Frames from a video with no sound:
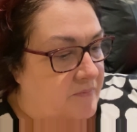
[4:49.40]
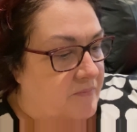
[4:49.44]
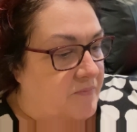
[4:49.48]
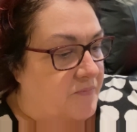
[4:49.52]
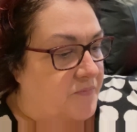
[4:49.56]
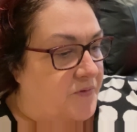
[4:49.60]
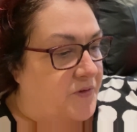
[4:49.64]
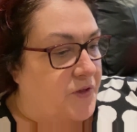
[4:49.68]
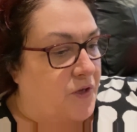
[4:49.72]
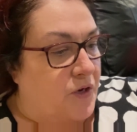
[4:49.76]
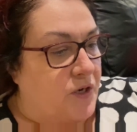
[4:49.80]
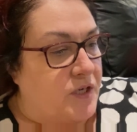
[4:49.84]

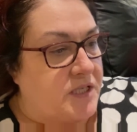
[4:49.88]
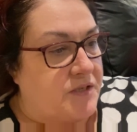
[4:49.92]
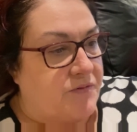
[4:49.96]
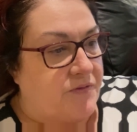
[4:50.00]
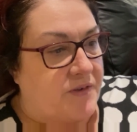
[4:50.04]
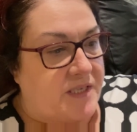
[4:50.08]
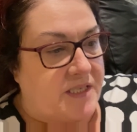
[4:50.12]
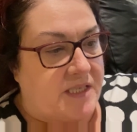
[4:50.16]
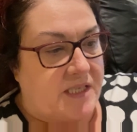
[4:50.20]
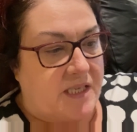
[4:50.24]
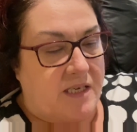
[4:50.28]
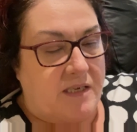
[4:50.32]
those of
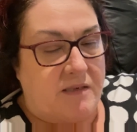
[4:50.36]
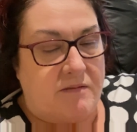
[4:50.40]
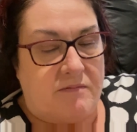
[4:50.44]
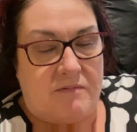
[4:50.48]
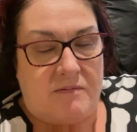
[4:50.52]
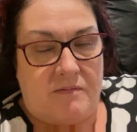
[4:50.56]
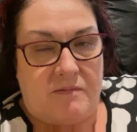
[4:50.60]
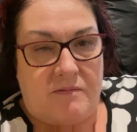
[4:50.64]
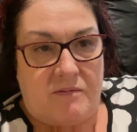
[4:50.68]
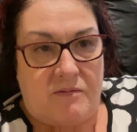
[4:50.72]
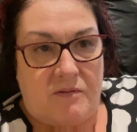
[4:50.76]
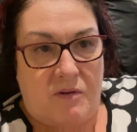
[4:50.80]
us that
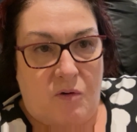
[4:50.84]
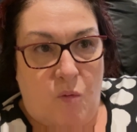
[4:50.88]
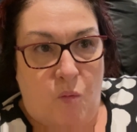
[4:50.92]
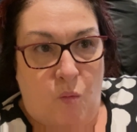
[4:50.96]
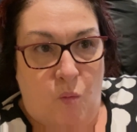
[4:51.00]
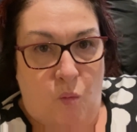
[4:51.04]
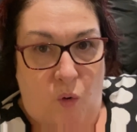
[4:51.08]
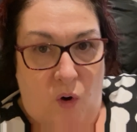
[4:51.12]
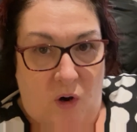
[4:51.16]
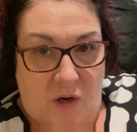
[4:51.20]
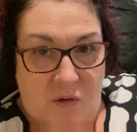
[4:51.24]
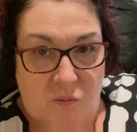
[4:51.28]

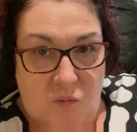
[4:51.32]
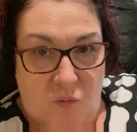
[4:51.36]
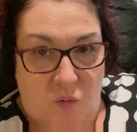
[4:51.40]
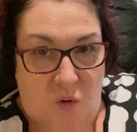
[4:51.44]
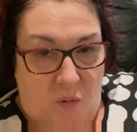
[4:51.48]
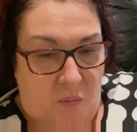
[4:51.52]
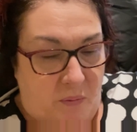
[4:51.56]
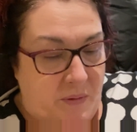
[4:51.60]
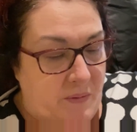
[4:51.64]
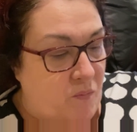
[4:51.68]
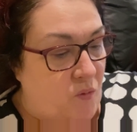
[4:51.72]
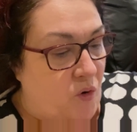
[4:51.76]
want
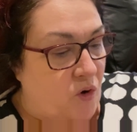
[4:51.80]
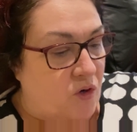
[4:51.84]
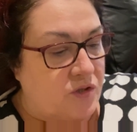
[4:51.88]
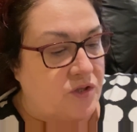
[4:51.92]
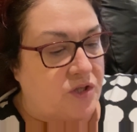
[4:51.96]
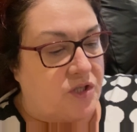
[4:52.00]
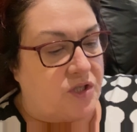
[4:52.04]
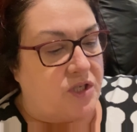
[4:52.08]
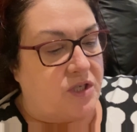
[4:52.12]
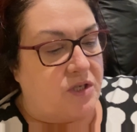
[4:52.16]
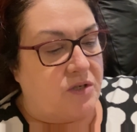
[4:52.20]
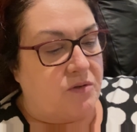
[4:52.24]
what we
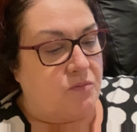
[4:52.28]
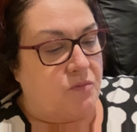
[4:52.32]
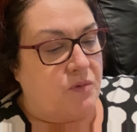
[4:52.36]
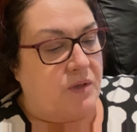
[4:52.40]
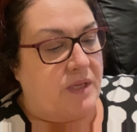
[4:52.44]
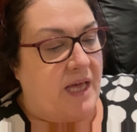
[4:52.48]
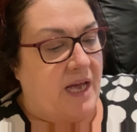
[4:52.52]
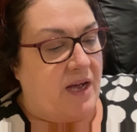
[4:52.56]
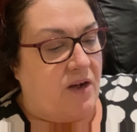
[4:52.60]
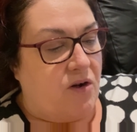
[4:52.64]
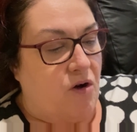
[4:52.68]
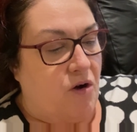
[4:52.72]
want with
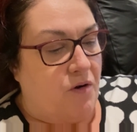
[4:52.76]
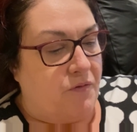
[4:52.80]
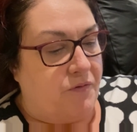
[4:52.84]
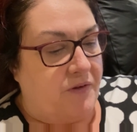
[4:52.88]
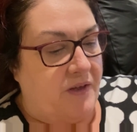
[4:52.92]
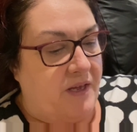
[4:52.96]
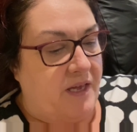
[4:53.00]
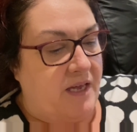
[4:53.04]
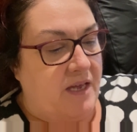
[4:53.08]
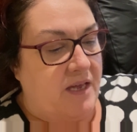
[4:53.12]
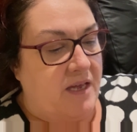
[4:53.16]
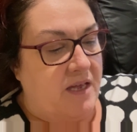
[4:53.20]
our
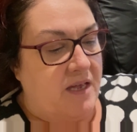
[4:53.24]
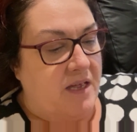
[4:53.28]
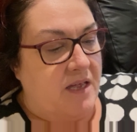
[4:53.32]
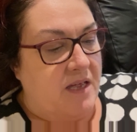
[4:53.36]
coffee,